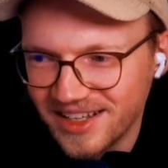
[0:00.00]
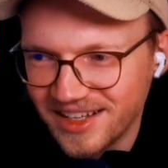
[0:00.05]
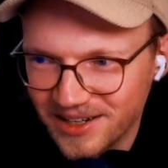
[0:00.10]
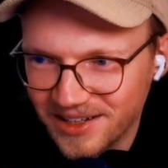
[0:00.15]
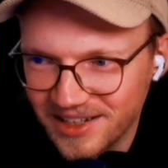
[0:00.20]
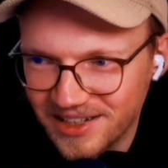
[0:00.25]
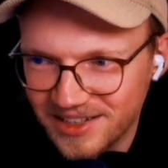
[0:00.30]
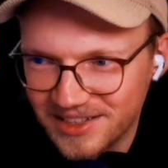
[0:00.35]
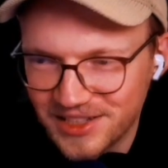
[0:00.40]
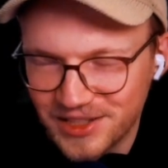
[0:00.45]
I
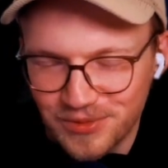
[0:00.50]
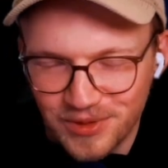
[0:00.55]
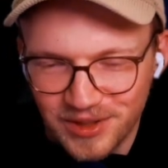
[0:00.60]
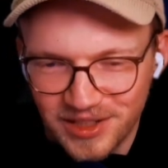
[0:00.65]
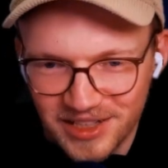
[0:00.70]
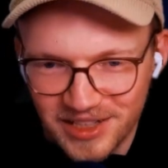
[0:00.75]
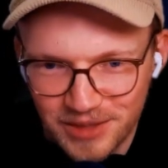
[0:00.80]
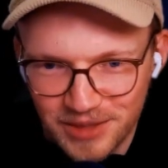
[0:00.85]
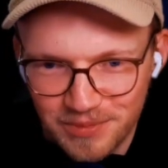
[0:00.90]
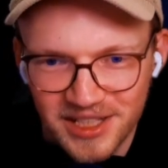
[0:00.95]
just want to
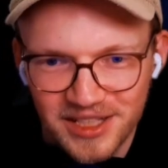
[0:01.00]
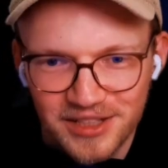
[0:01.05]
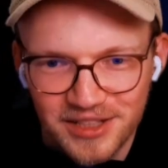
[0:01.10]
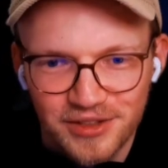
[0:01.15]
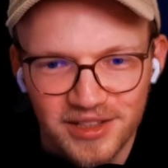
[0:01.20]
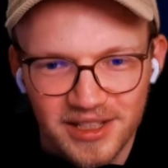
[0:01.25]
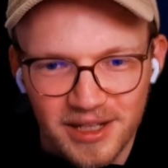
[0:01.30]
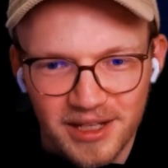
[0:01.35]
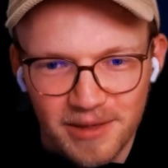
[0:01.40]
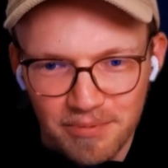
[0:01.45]
speak to
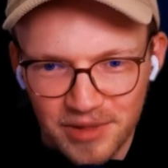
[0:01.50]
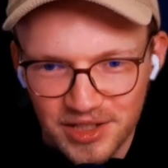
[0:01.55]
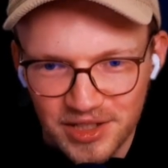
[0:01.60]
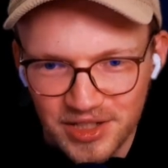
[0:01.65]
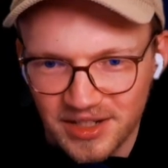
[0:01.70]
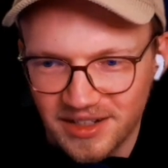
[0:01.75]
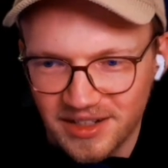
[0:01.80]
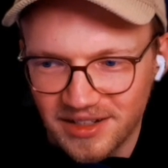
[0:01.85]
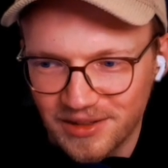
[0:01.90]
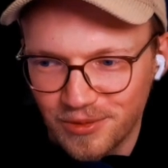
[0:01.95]
the
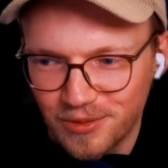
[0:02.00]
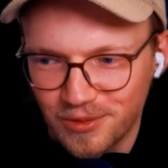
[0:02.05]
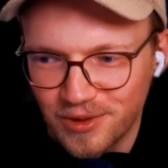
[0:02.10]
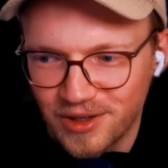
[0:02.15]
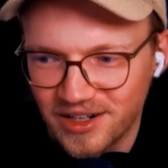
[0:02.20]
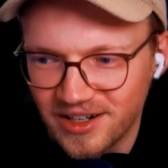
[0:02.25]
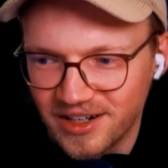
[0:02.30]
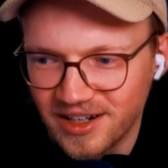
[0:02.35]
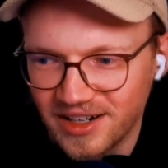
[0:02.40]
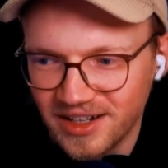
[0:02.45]
ambition,
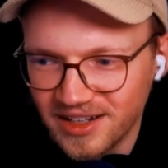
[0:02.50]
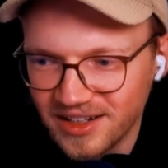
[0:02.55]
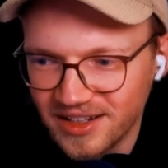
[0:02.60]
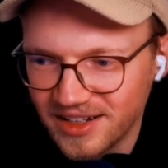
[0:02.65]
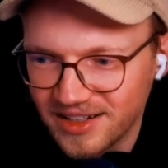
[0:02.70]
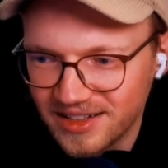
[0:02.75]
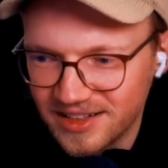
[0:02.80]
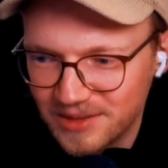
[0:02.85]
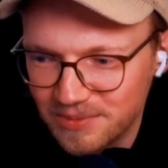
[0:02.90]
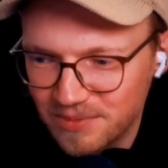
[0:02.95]
where
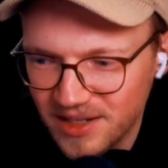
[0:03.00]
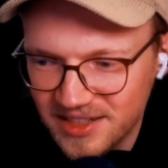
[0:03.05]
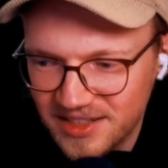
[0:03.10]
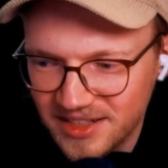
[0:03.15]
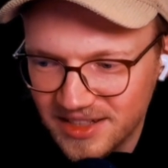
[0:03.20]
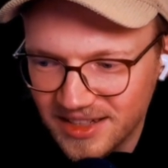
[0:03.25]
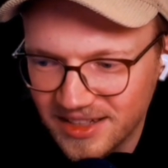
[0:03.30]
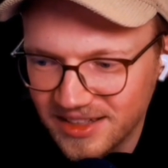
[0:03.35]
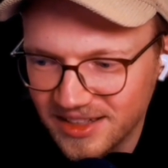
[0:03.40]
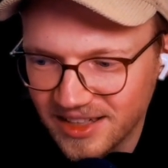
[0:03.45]
it's
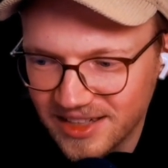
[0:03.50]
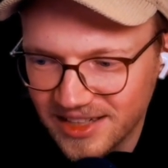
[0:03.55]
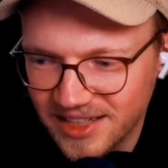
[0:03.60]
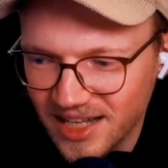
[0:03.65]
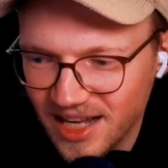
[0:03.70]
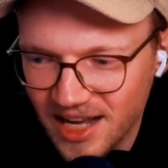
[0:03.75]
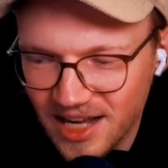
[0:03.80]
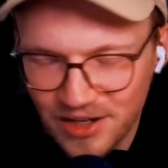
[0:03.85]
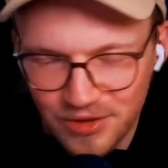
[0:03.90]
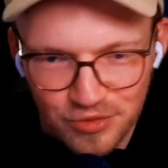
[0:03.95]
basically like
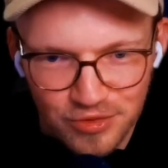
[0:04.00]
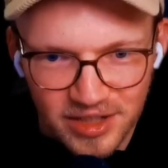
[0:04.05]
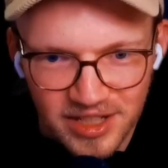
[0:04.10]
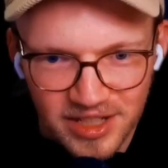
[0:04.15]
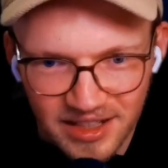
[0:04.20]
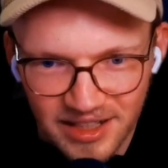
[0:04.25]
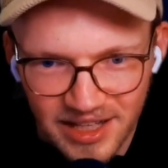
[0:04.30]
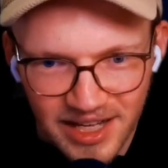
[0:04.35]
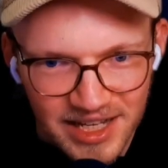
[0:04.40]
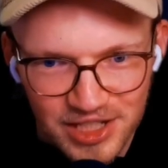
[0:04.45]

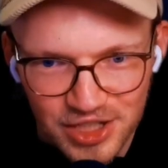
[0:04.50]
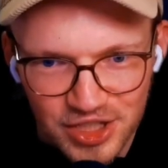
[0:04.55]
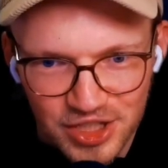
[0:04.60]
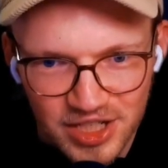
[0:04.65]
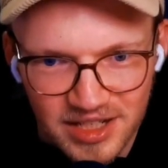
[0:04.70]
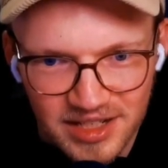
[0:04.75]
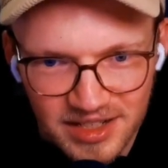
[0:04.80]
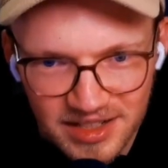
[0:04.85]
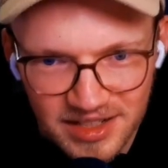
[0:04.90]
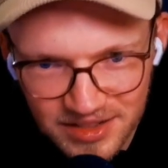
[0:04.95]
Unreal
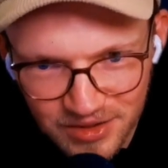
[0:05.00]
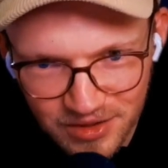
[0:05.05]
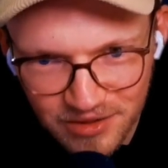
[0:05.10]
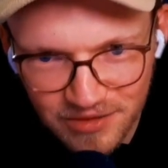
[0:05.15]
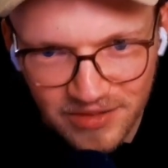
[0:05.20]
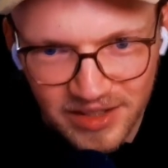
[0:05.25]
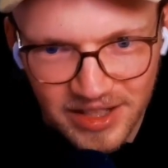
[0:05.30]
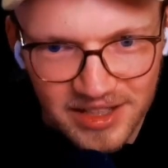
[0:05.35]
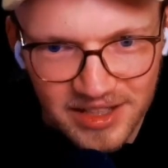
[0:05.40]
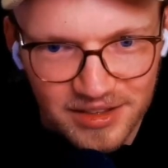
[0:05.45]
Engine is sort of
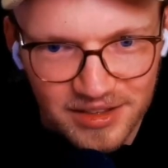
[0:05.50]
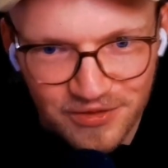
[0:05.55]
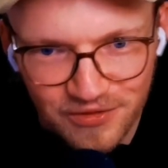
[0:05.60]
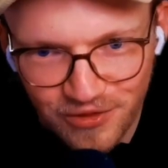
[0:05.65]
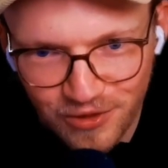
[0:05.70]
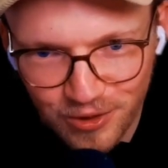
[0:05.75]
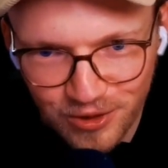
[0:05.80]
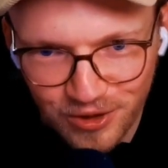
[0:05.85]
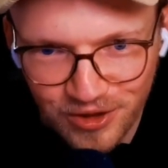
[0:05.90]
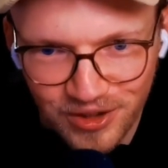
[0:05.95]
like its
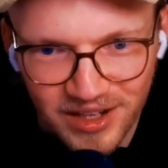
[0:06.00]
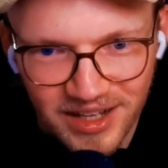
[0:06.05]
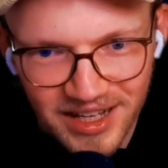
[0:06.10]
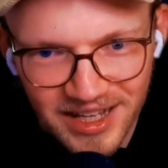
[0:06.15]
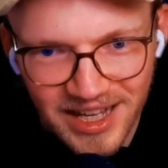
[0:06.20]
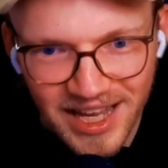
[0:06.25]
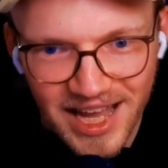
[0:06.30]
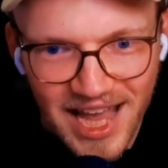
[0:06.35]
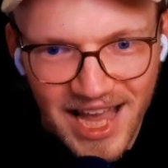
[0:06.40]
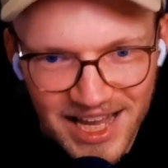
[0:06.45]
full
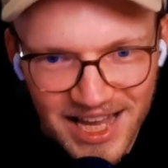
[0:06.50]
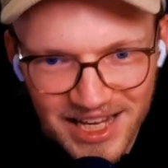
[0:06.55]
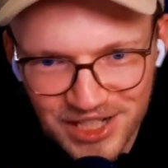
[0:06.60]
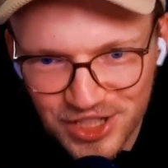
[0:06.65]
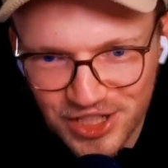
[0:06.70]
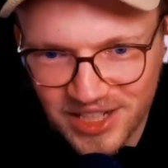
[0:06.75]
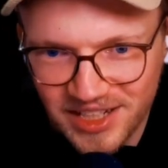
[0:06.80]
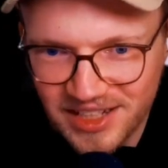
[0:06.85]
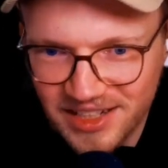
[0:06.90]
engine.